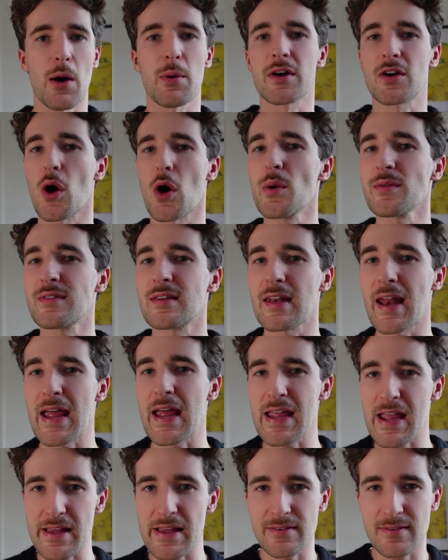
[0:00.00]
our goal
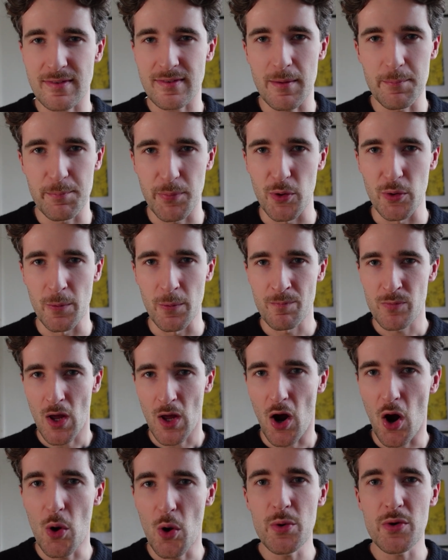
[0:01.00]
today is simple.
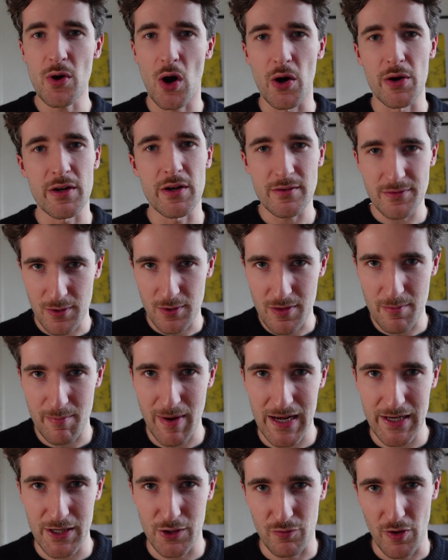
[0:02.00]
Hold on to the
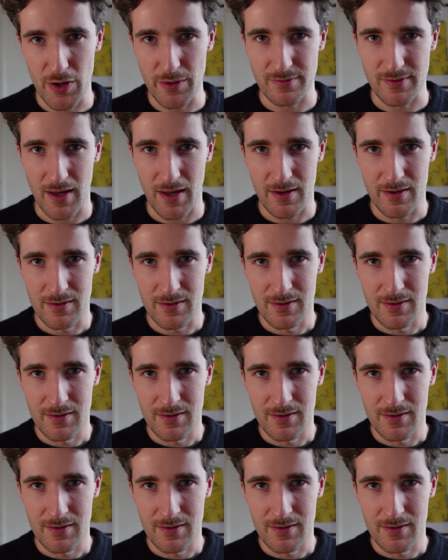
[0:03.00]
Maglia Rosa. We